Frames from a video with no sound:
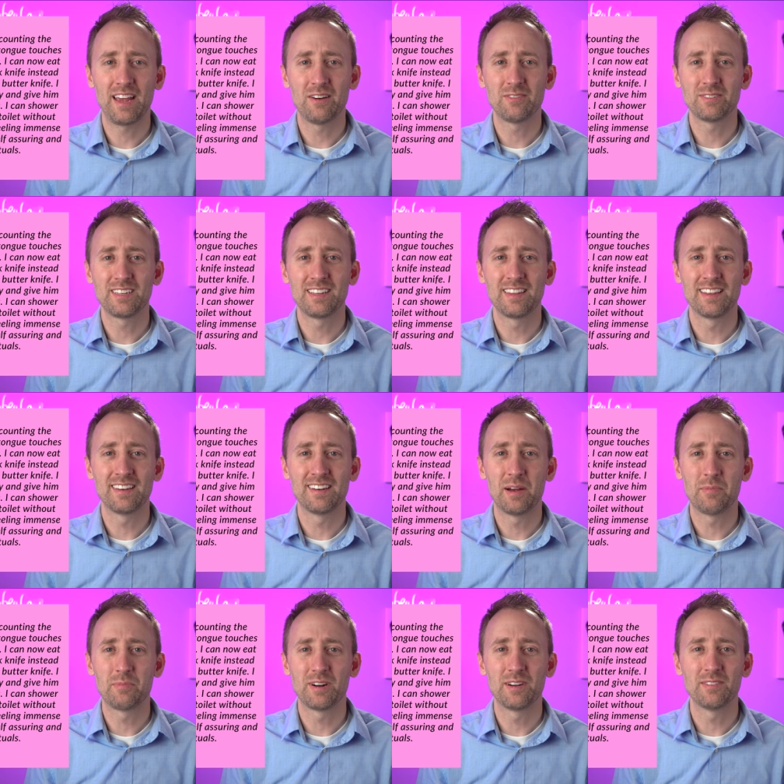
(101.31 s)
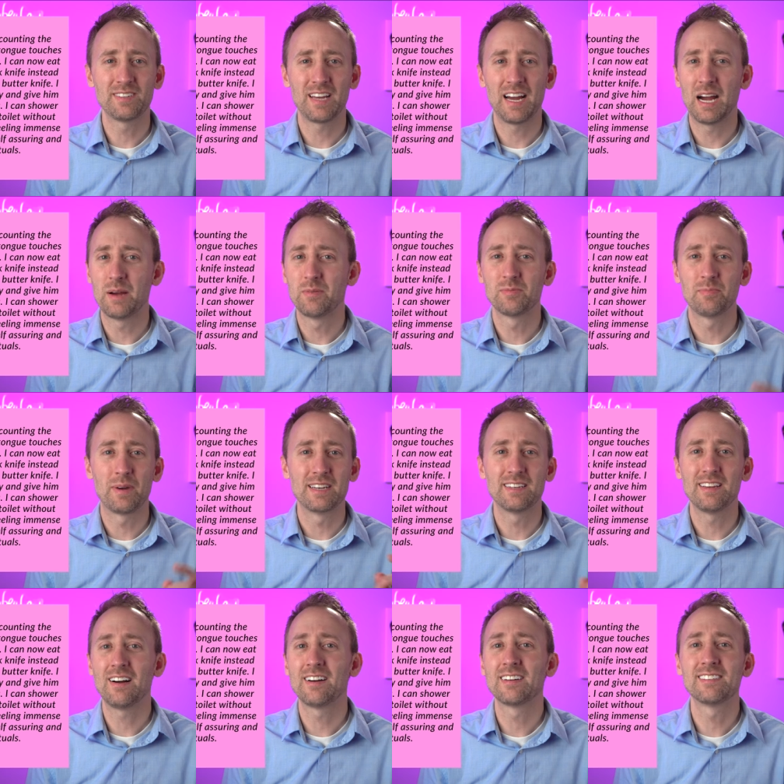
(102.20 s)
counting the number of times my
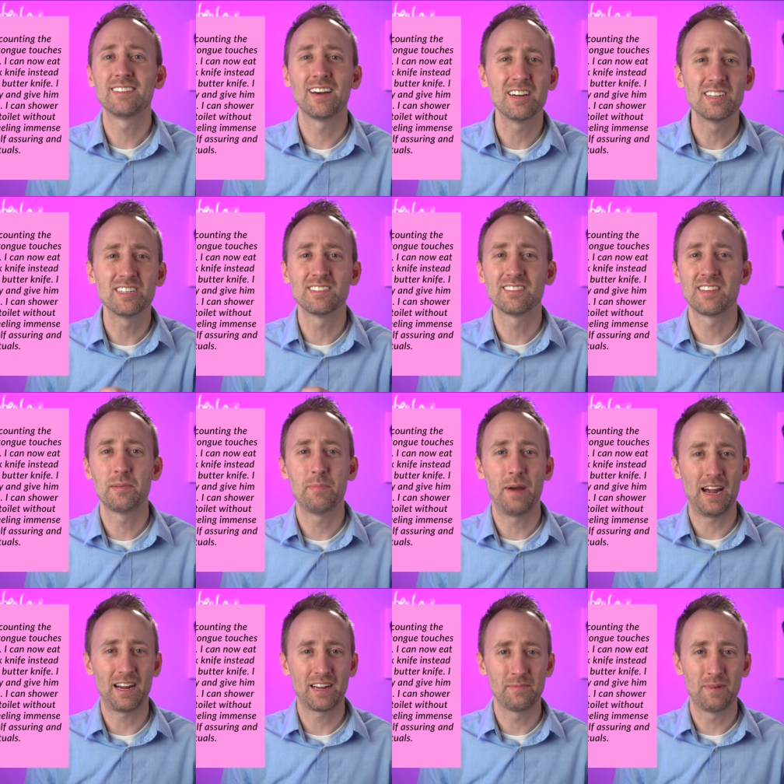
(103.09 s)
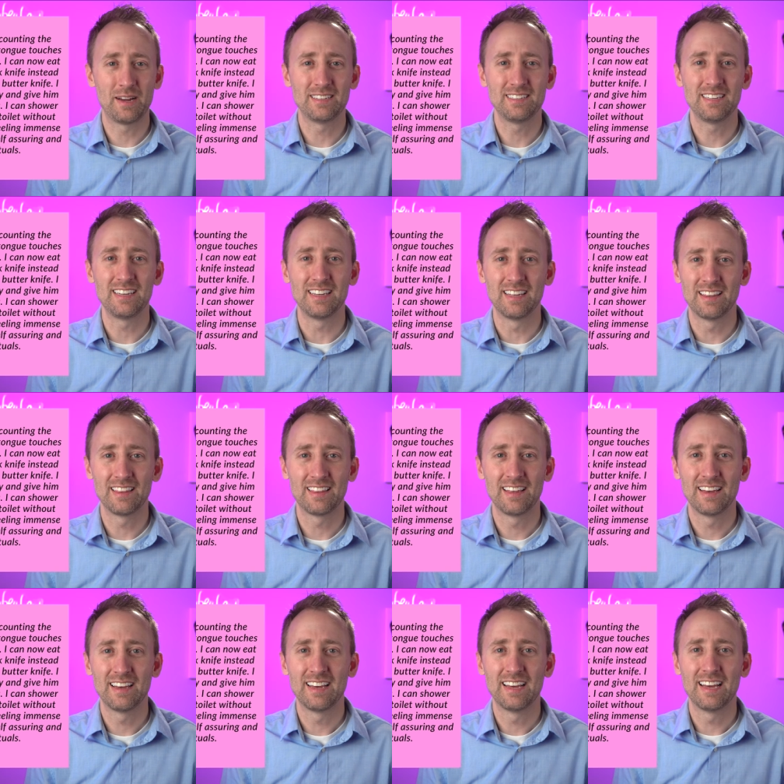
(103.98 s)
tongue touches the back of my teeth.
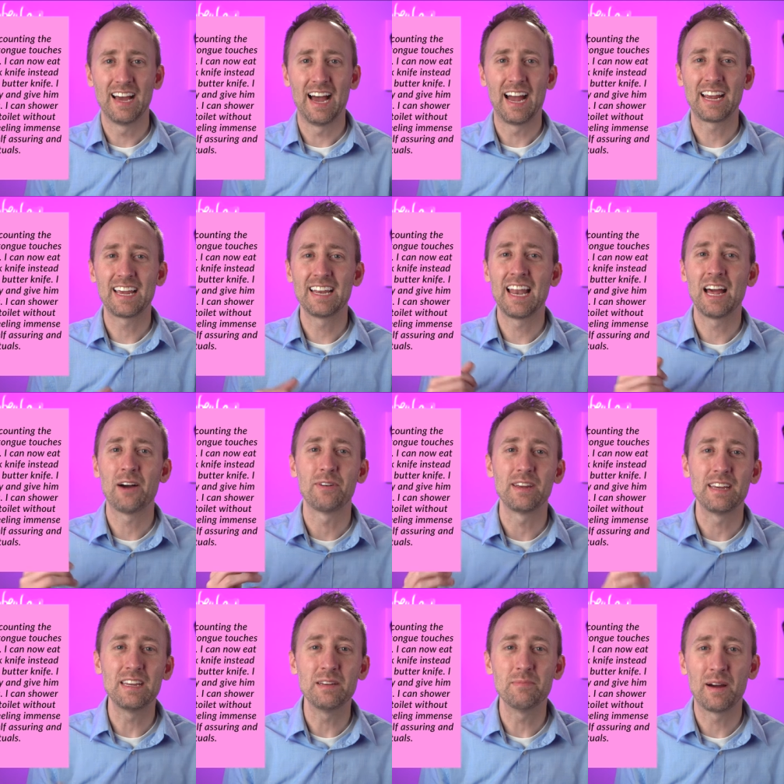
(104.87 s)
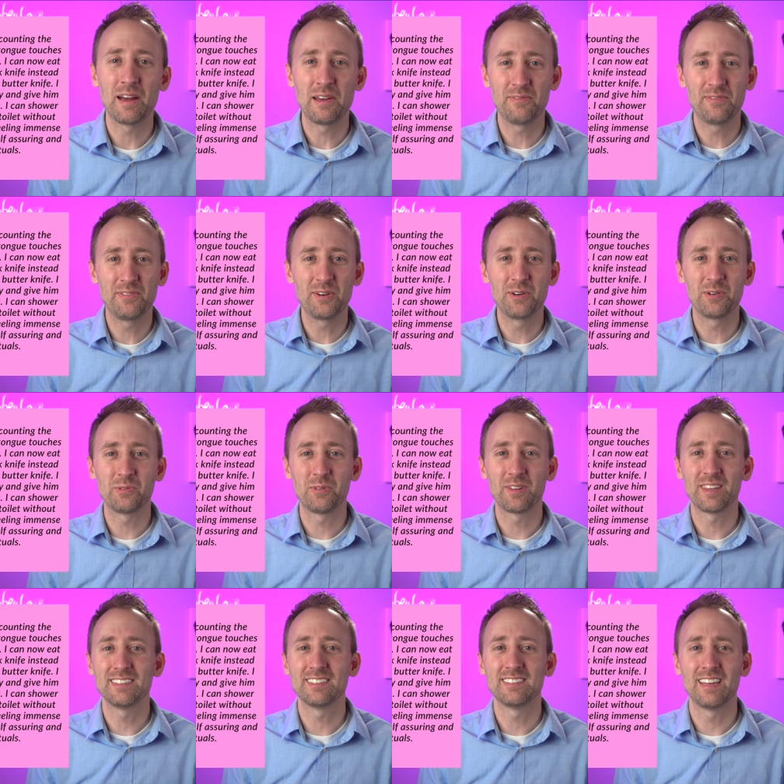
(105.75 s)
I can now eat my food
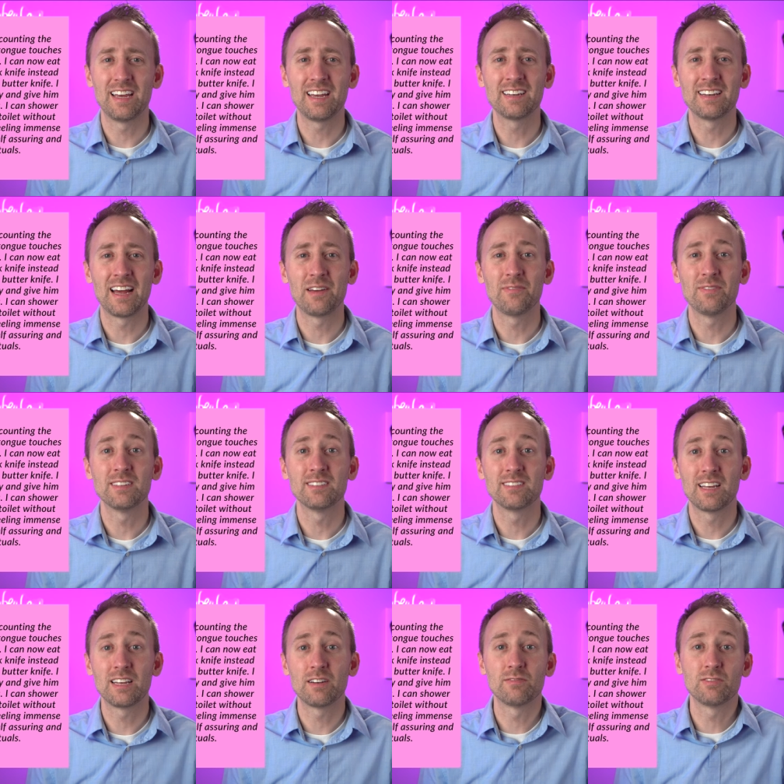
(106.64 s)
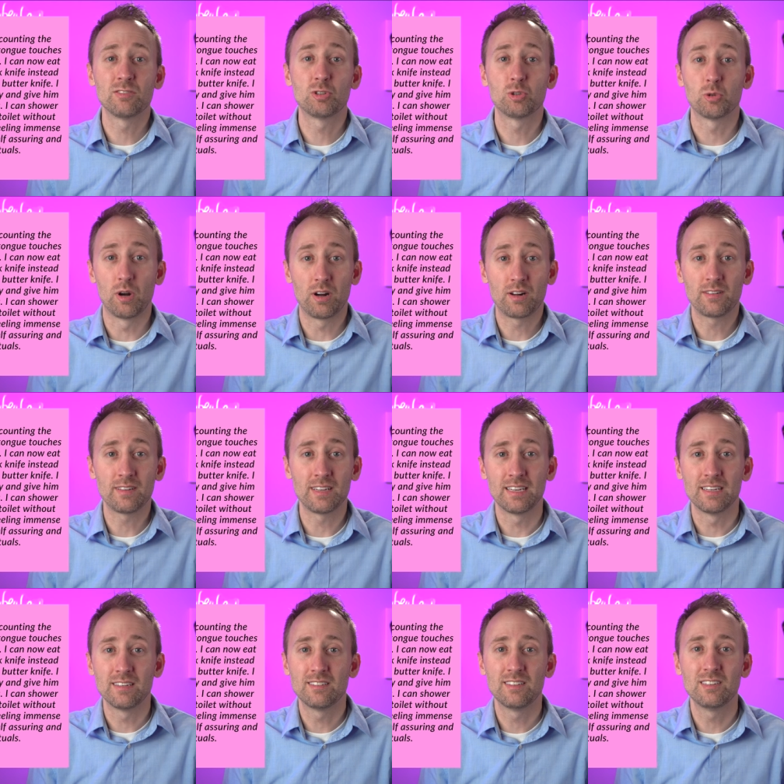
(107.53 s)
with a steak knife instead of
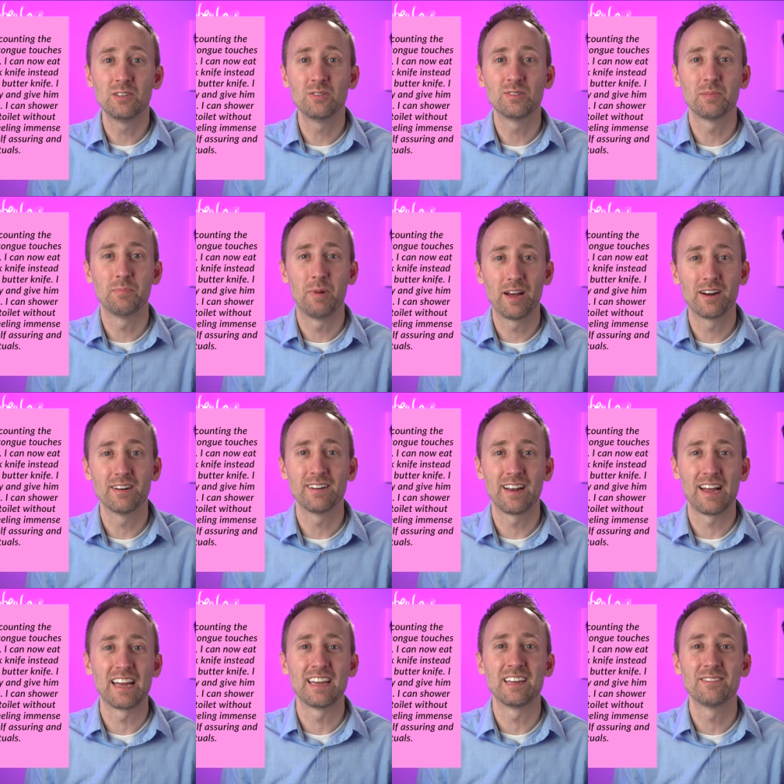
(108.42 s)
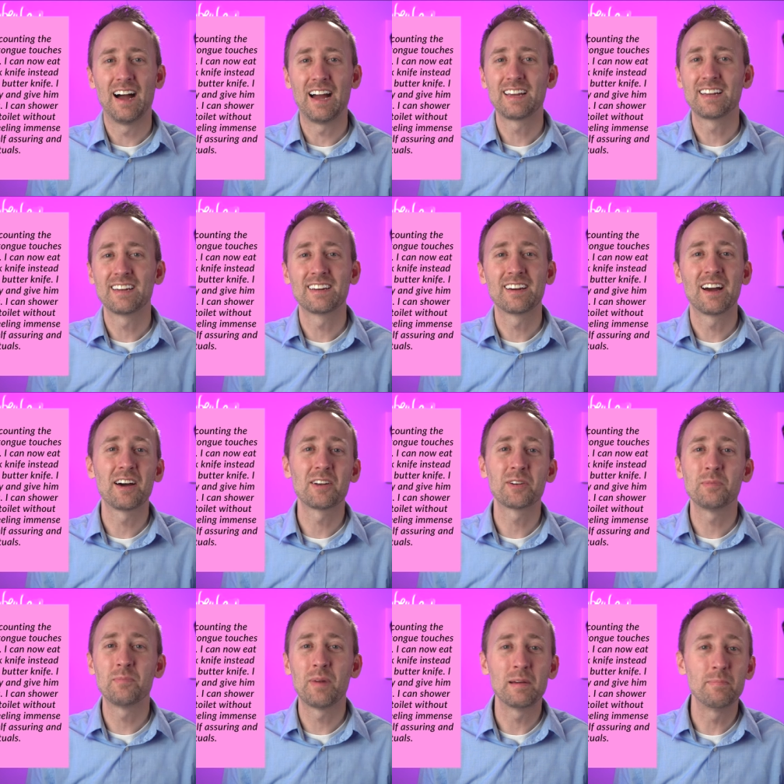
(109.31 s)
struggling to use a butter knife. I can
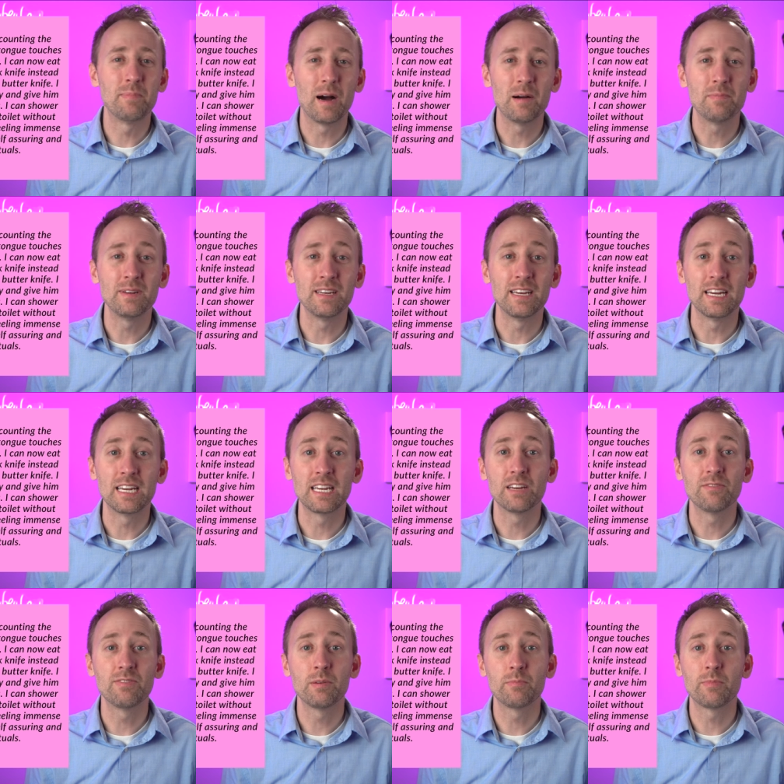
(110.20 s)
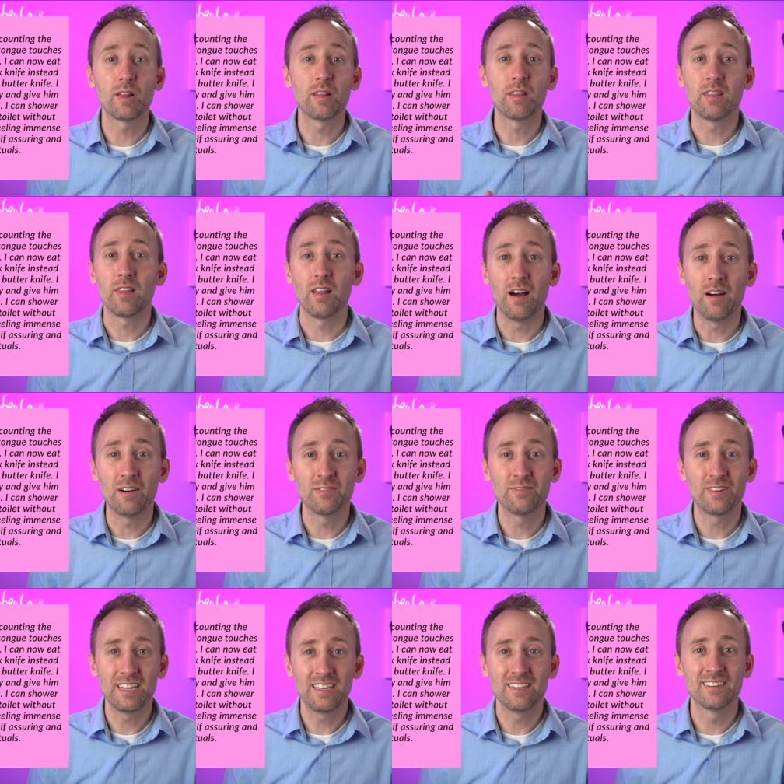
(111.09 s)
cuddle my puppy and give him the
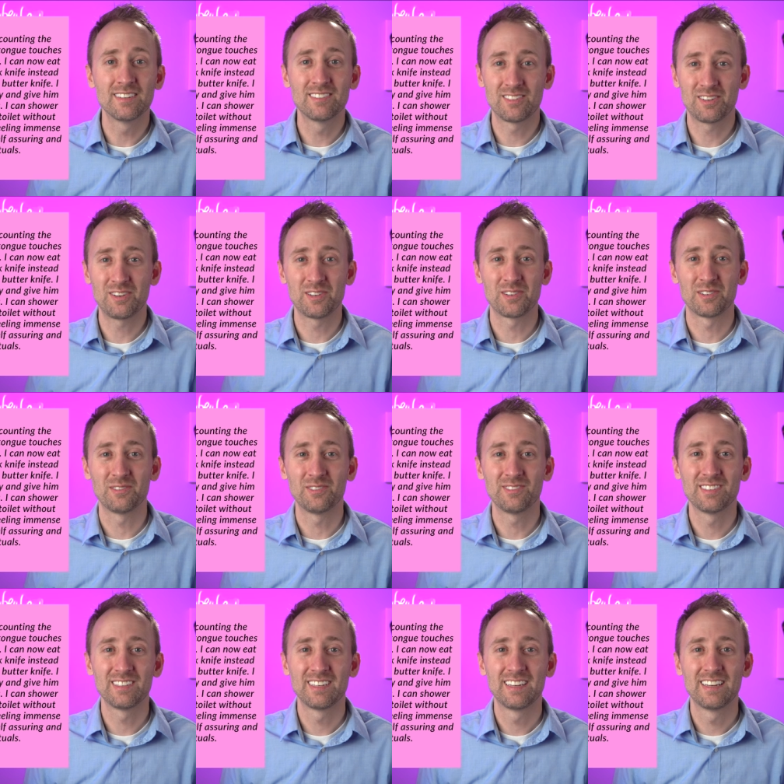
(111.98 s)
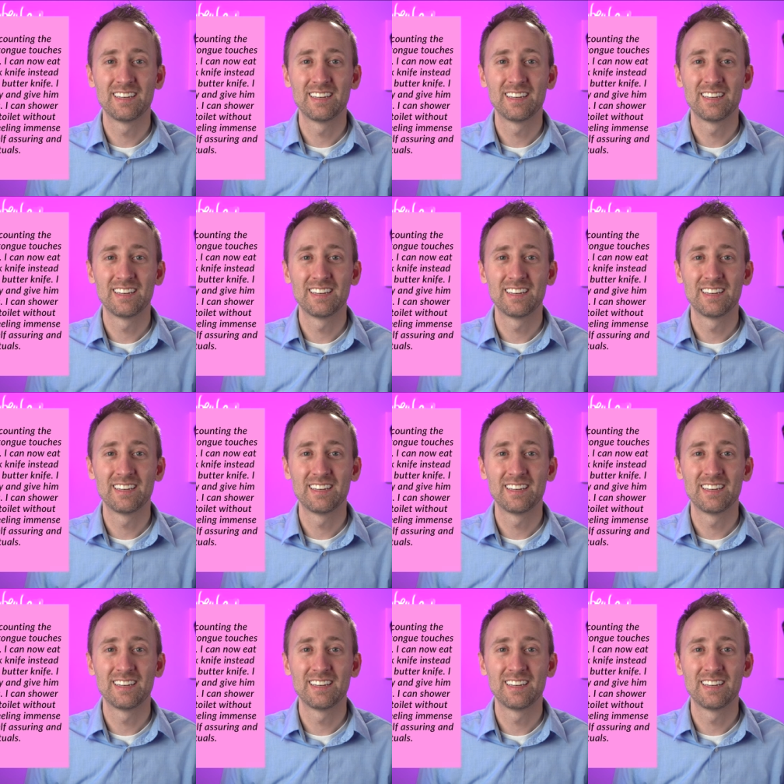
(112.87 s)
love he deserves.